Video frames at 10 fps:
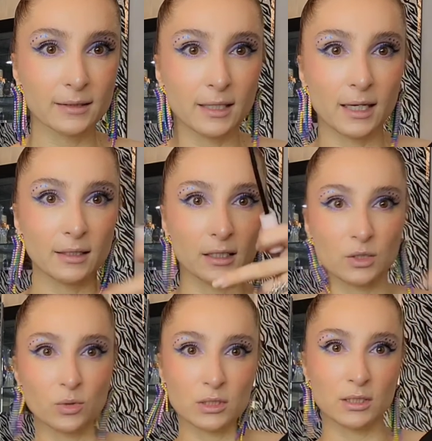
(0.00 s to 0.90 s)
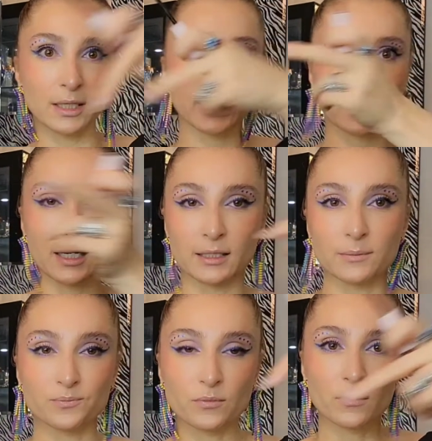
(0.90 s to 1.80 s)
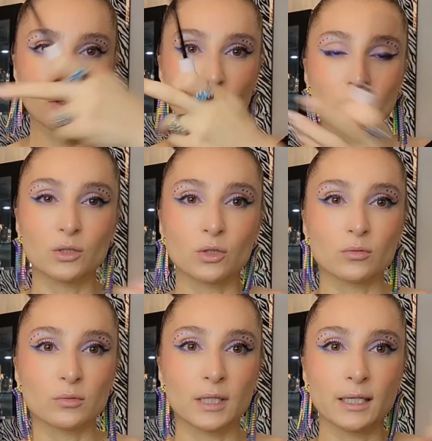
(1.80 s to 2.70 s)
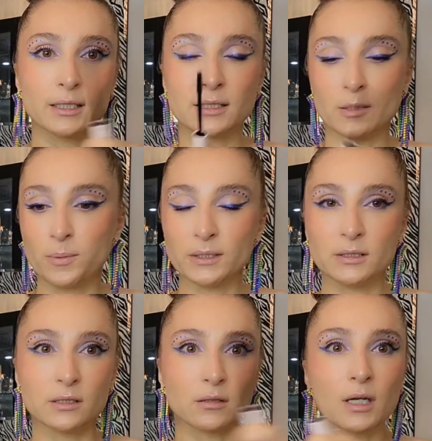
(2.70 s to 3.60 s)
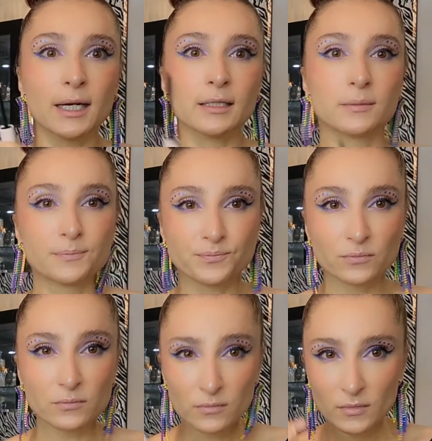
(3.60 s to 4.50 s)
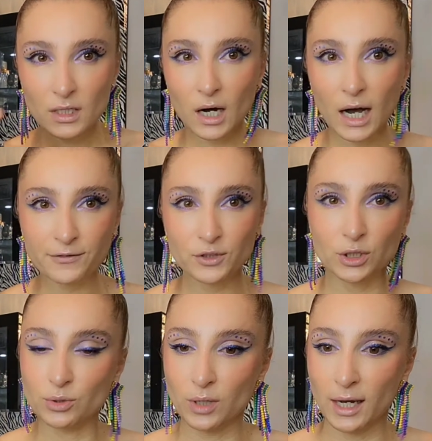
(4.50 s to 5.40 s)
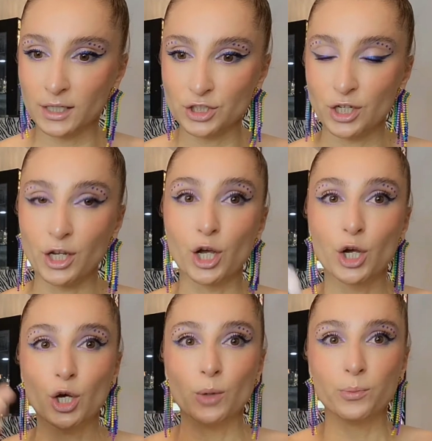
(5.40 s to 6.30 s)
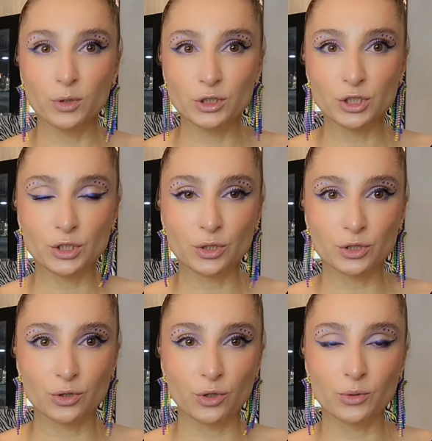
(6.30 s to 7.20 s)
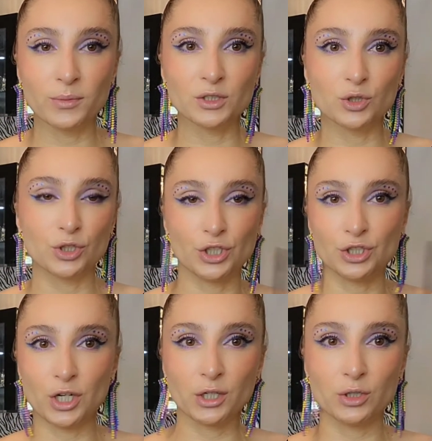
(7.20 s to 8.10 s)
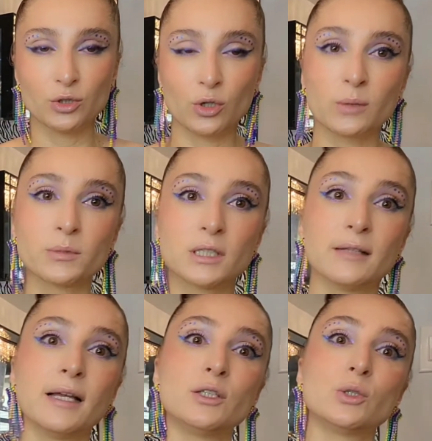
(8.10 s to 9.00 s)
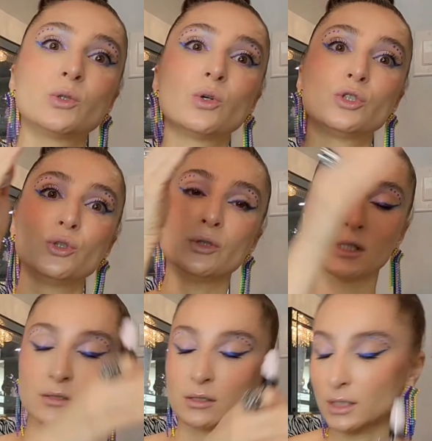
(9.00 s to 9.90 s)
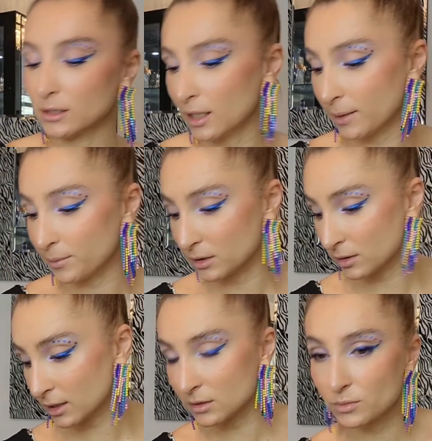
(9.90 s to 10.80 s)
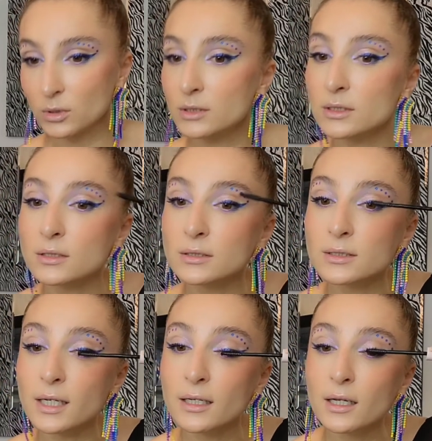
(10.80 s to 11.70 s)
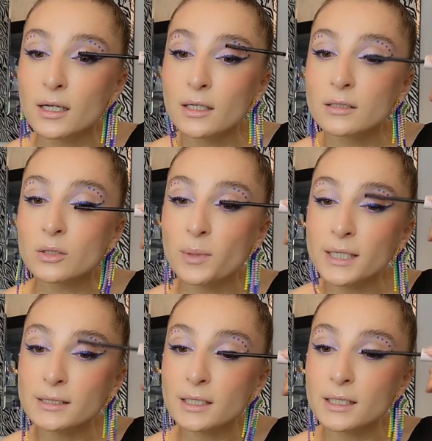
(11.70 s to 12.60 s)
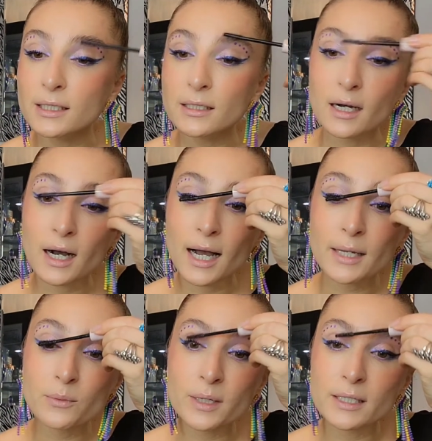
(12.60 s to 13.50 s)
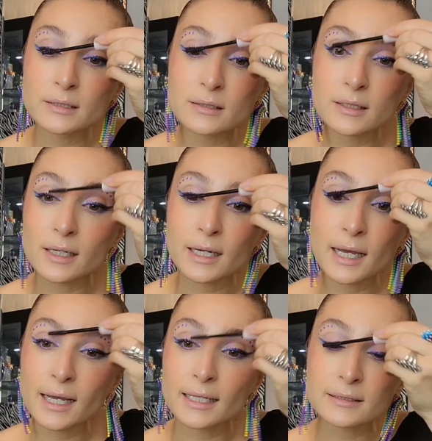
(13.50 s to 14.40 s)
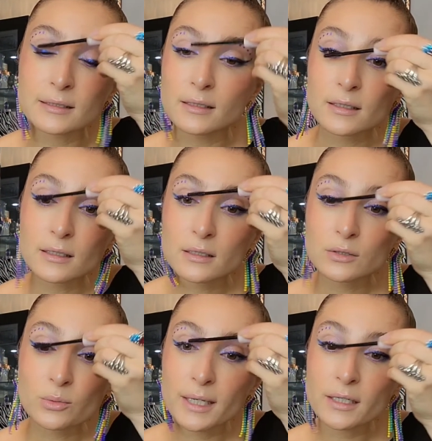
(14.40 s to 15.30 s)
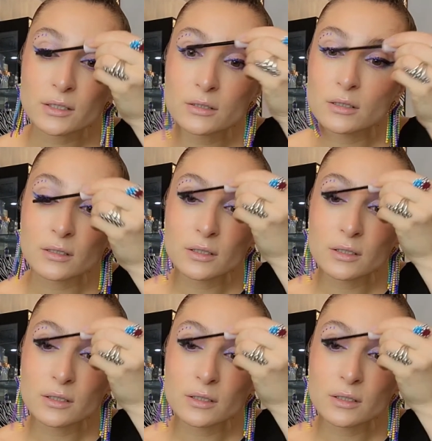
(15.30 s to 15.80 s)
And then it was like like a serpentine line after you actually put your documents. So she checked your documents and then you go to another line. I mean, that was insane. So basically, I went there to make it